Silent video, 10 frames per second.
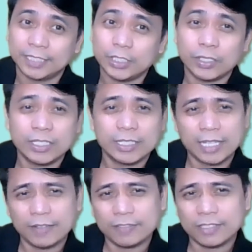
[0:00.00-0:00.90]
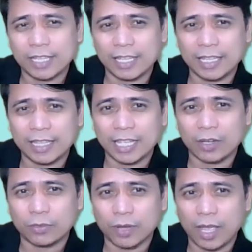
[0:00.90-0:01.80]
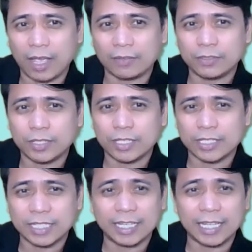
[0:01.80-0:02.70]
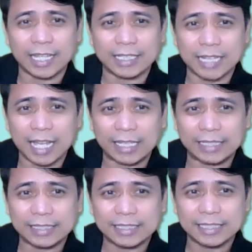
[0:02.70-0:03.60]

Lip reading: So instead of saying they arrived to the city at night,